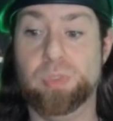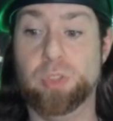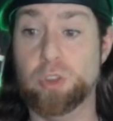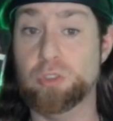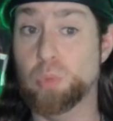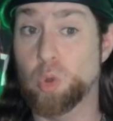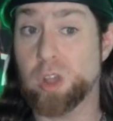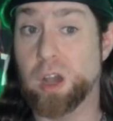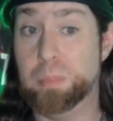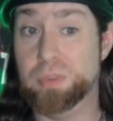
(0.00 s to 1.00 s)
there's more
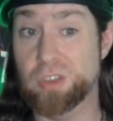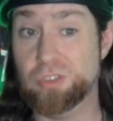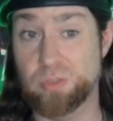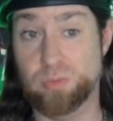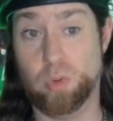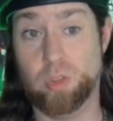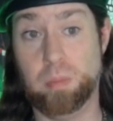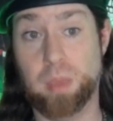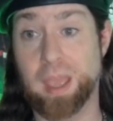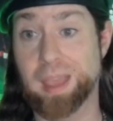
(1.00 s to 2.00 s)
competition for
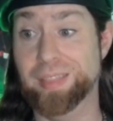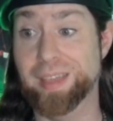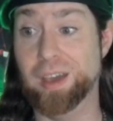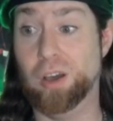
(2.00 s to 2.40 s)
them, and that